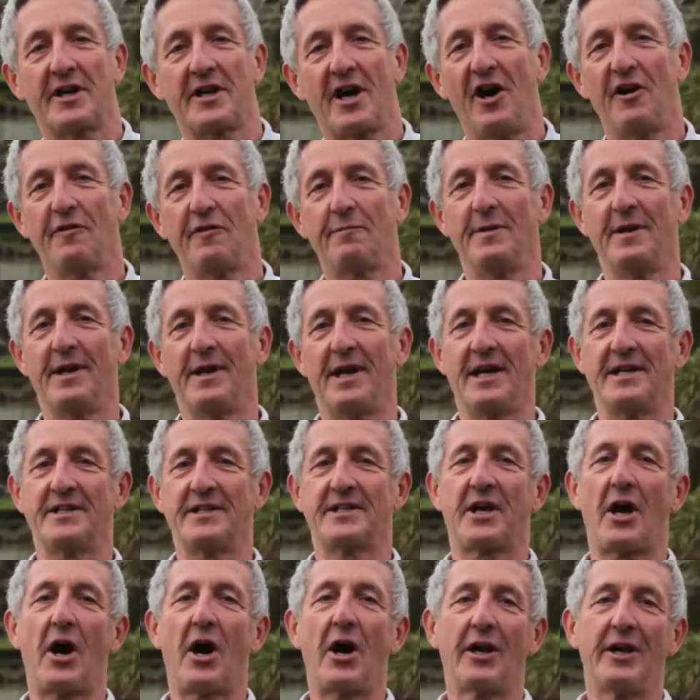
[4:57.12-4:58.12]
Kaufmann, has
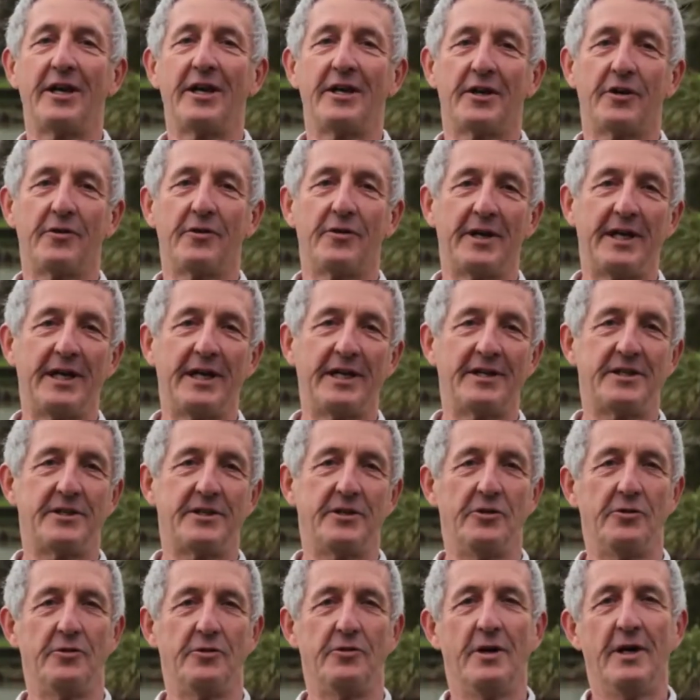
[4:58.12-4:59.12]
kindly agreed
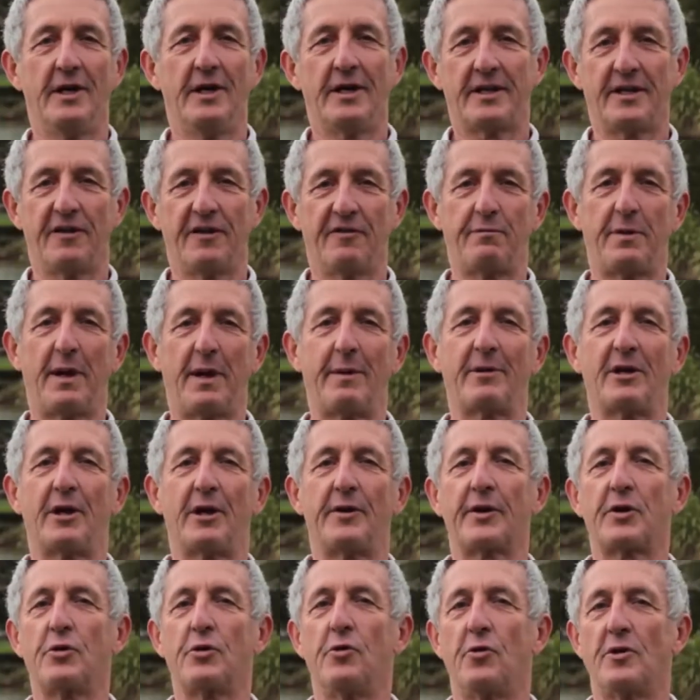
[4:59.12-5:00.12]
to give people on
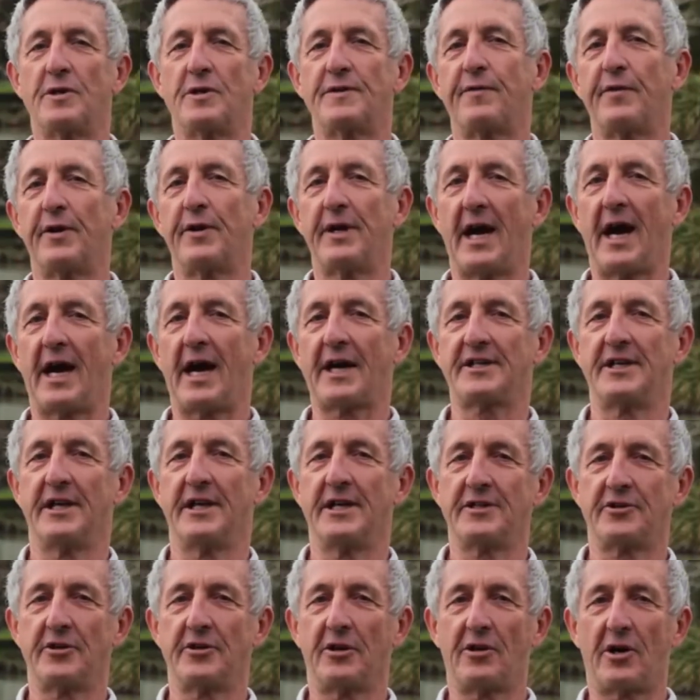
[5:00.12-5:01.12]
the course free
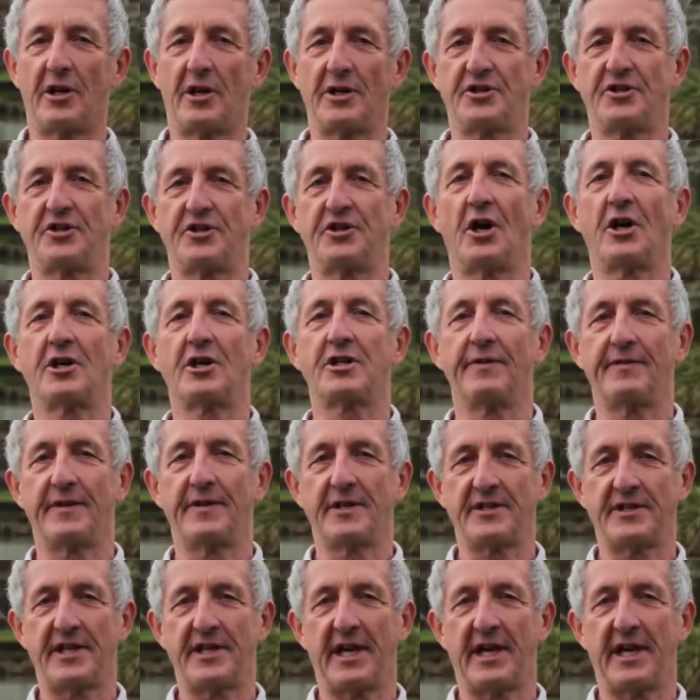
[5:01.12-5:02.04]
access to large chunks of this